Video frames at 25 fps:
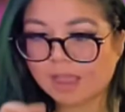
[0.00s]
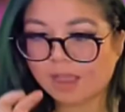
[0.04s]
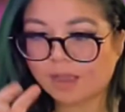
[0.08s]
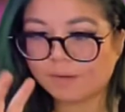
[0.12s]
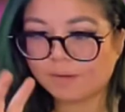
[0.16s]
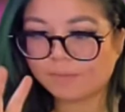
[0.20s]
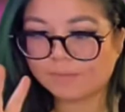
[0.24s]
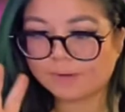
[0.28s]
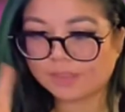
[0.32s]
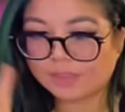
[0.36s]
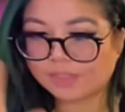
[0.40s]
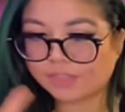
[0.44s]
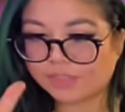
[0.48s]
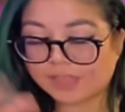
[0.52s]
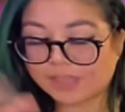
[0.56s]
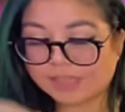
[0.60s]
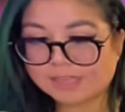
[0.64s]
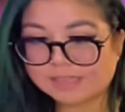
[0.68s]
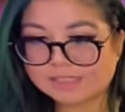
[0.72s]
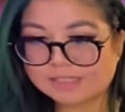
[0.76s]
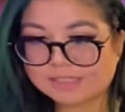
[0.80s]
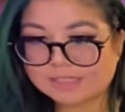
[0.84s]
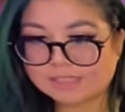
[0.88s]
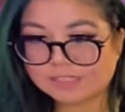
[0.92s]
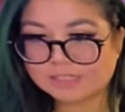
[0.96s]
With
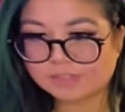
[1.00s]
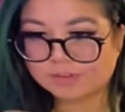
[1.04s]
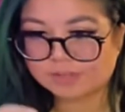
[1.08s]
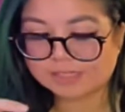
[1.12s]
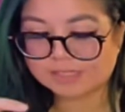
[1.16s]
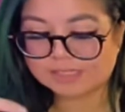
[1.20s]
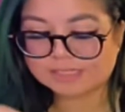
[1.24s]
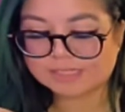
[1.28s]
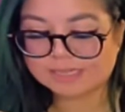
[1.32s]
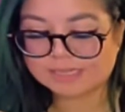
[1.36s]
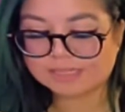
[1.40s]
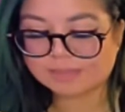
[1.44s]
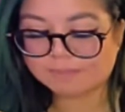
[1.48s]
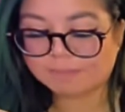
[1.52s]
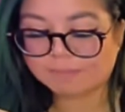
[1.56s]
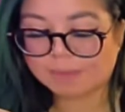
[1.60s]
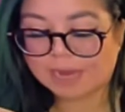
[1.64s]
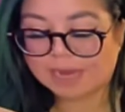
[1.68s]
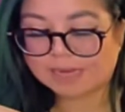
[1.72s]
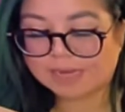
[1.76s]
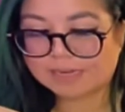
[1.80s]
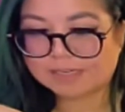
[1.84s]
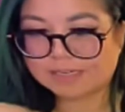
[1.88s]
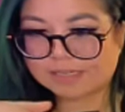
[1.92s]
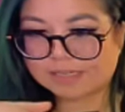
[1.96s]
this, you could see the
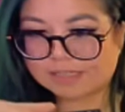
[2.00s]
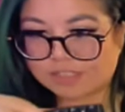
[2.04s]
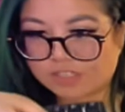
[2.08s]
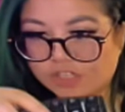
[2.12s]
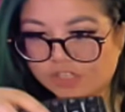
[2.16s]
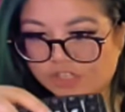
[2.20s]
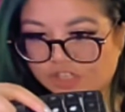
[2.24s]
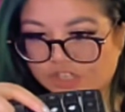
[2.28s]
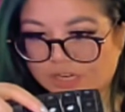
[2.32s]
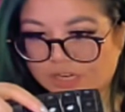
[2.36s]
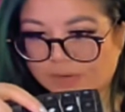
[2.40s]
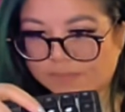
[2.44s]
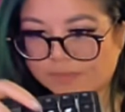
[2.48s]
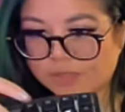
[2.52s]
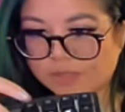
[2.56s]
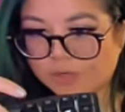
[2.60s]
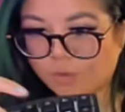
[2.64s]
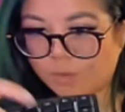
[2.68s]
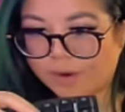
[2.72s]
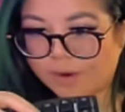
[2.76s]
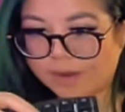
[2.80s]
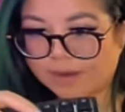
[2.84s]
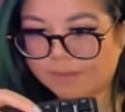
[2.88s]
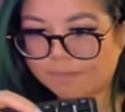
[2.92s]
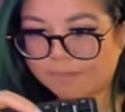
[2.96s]
paint has chipped
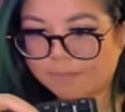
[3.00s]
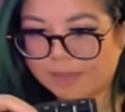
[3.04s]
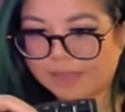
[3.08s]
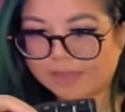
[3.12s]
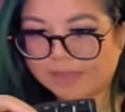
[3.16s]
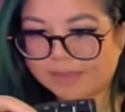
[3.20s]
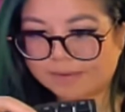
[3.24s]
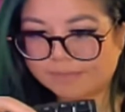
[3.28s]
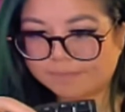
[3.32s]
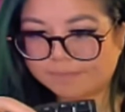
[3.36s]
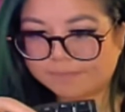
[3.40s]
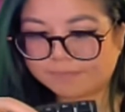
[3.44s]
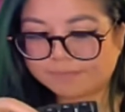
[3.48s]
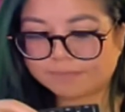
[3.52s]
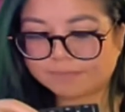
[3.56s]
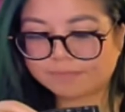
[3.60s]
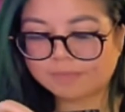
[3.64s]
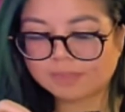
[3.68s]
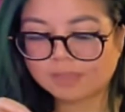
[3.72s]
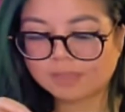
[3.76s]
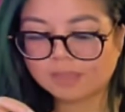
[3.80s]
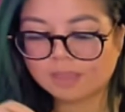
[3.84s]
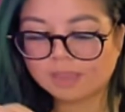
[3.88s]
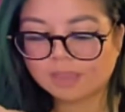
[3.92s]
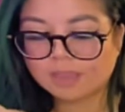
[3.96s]
quite a bit.
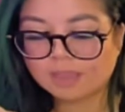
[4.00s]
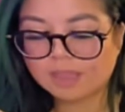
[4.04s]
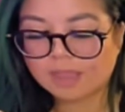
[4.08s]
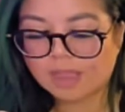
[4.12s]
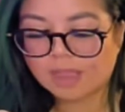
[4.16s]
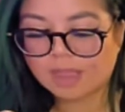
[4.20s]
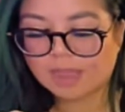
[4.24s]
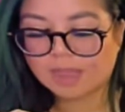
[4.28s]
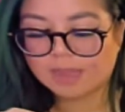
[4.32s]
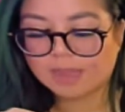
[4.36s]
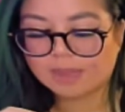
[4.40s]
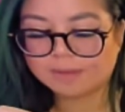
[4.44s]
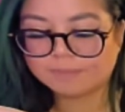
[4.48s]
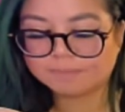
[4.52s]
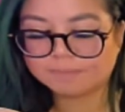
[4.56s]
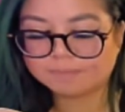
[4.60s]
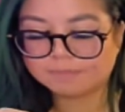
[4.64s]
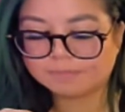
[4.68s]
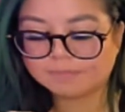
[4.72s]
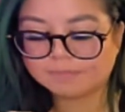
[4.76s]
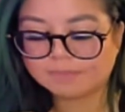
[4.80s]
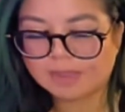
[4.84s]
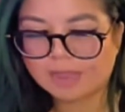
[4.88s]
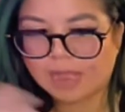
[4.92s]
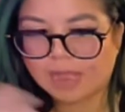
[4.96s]
Um,
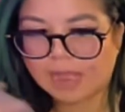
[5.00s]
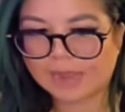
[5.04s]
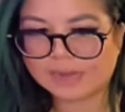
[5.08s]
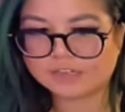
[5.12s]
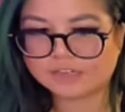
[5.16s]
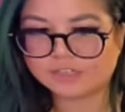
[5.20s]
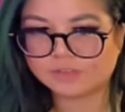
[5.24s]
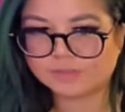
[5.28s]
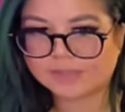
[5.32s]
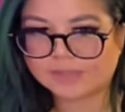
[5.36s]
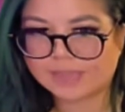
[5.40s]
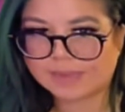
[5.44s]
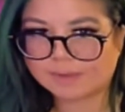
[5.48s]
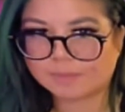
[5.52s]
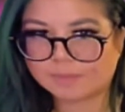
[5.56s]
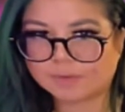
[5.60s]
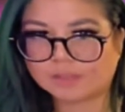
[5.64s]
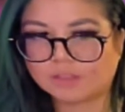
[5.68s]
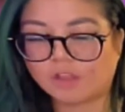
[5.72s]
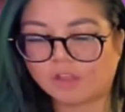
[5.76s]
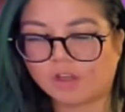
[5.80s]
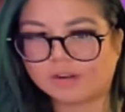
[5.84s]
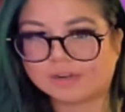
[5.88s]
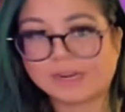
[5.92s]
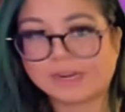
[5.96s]
I do game with
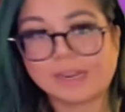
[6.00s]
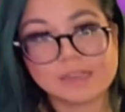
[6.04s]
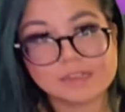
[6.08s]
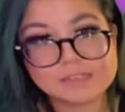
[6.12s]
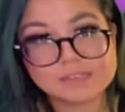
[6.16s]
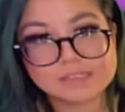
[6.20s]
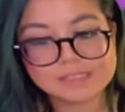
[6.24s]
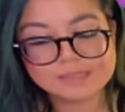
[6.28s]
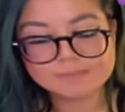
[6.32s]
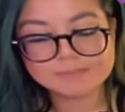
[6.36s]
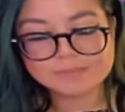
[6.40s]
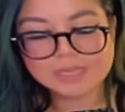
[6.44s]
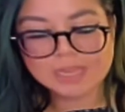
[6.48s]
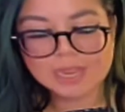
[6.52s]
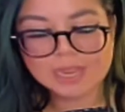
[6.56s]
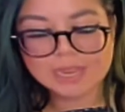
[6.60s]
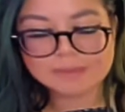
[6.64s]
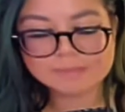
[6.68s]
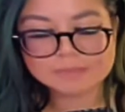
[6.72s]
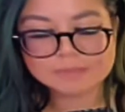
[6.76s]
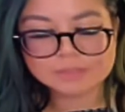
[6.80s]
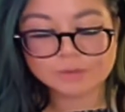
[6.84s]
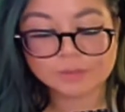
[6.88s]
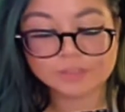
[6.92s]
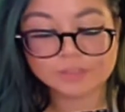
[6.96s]
long nails
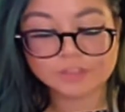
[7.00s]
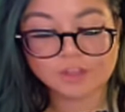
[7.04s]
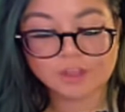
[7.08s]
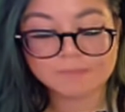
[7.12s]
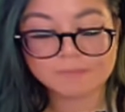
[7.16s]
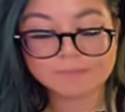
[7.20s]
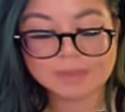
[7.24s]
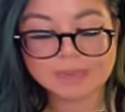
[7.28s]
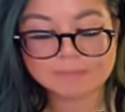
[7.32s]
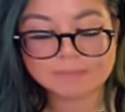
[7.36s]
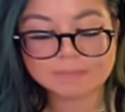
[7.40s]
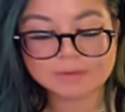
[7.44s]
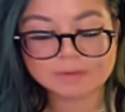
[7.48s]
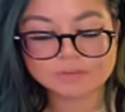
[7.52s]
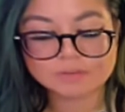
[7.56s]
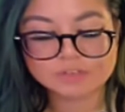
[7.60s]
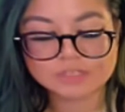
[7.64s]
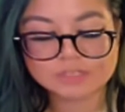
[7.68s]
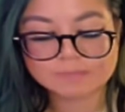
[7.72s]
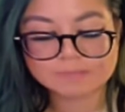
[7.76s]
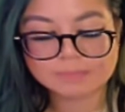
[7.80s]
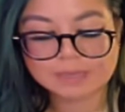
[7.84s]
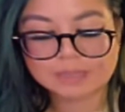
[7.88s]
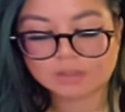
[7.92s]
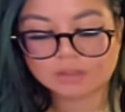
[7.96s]
sometimes, so I thought maybe it was
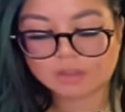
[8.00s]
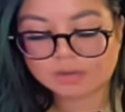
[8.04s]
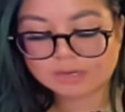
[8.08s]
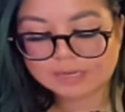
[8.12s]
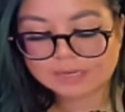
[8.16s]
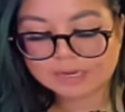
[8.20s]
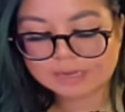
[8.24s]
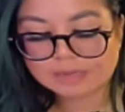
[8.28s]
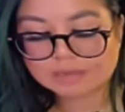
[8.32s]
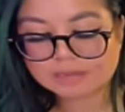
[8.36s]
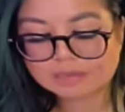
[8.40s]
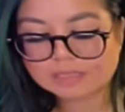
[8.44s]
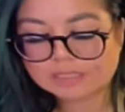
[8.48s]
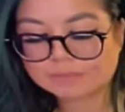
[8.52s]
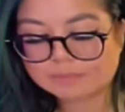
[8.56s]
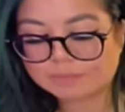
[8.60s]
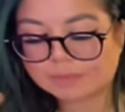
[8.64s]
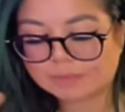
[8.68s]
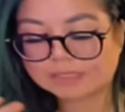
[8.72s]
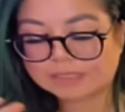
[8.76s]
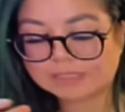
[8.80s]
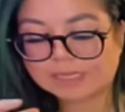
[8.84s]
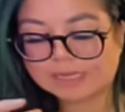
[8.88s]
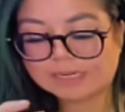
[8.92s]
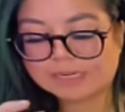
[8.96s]
just my long nails,
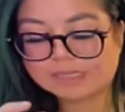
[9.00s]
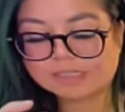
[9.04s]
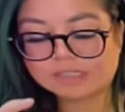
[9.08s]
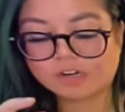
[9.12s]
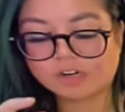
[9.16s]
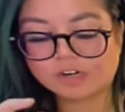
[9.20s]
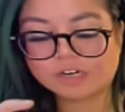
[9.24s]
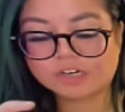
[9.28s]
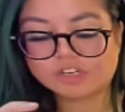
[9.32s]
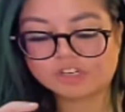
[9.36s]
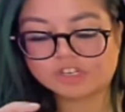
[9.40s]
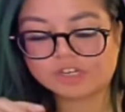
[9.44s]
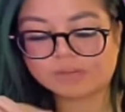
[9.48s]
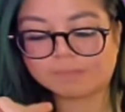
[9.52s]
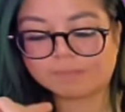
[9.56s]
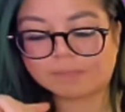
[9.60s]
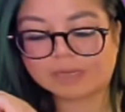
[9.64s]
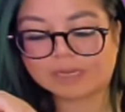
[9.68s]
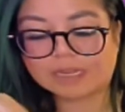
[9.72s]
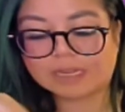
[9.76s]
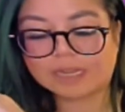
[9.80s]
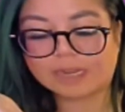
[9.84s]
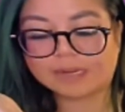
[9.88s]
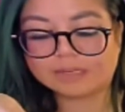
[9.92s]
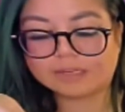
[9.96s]
but then it started
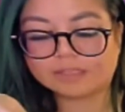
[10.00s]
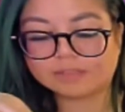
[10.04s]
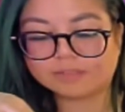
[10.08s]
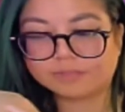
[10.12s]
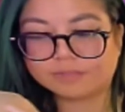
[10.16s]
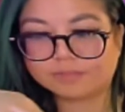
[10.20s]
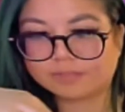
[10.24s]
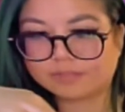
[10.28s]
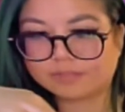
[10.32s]
chipping kind of